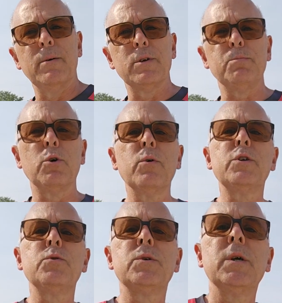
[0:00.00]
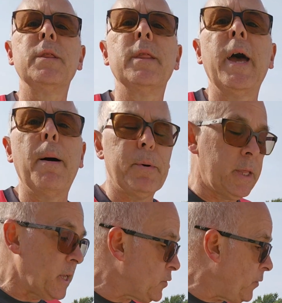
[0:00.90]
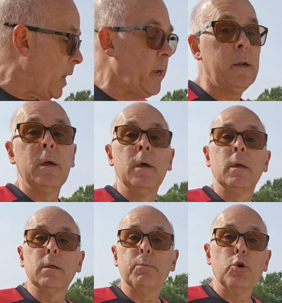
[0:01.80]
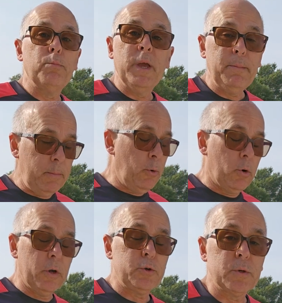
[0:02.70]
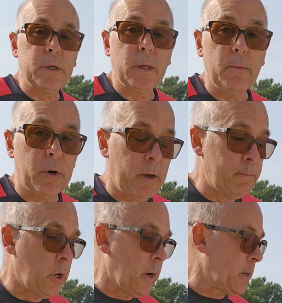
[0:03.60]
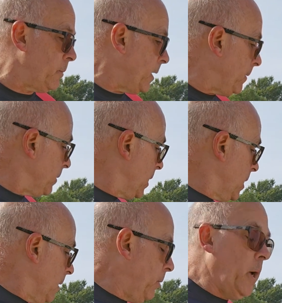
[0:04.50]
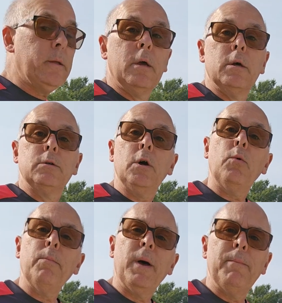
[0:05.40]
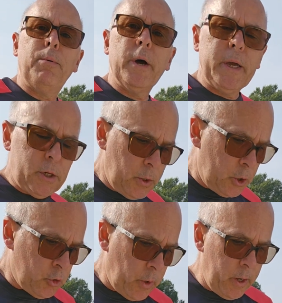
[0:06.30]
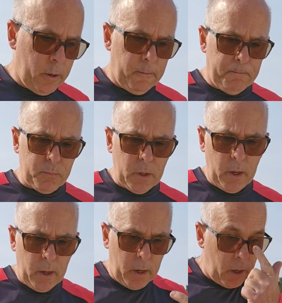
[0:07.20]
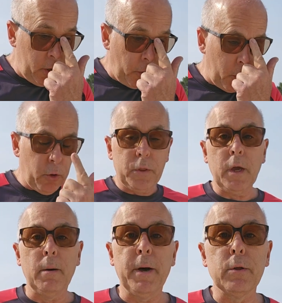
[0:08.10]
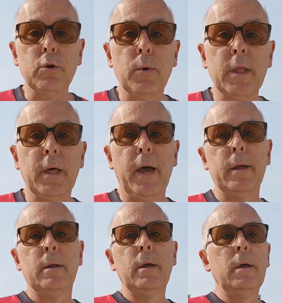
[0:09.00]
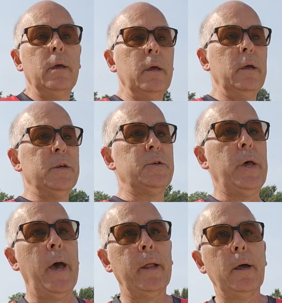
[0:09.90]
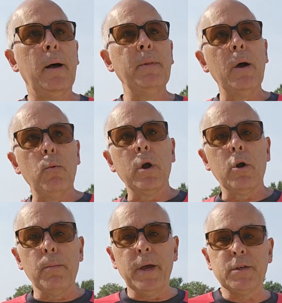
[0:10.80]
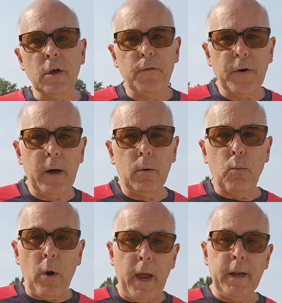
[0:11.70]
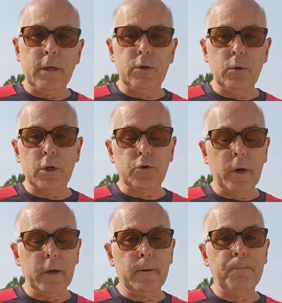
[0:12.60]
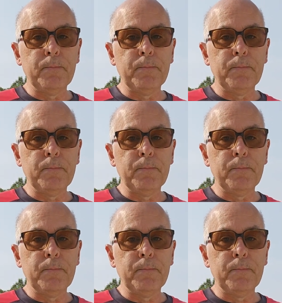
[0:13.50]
It was more interested in that, but that's fine. The bird may be more interesting than what I'm talking about. But towing my bike to the trail, another good thing about doing that is that I'm not wearing myself out riding to the trail.